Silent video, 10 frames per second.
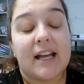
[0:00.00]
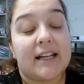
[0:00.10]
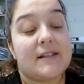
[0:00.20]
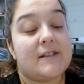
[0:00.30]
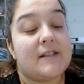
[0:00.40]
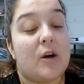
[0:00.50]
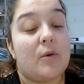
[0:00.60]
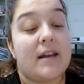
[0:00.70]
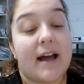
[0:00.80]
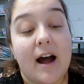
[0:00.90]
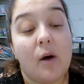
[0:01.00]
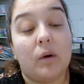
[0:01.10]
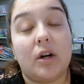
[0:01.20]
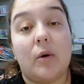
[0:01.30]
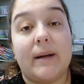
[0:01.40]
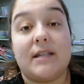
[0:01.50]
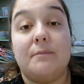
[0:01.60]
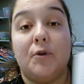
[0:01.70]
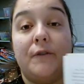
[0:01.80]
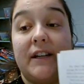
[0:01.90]
And so now we're going to
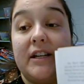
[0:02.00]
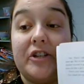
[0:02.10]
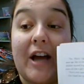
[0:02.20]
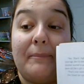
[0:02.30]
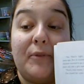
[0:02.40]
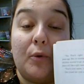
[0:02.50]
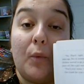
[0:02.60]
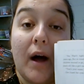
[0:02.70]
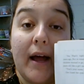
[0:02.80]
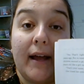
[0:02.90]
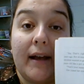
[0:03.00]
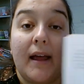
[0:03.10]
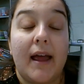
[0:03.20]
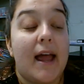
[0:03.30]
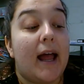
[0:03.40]
move into chapter 1.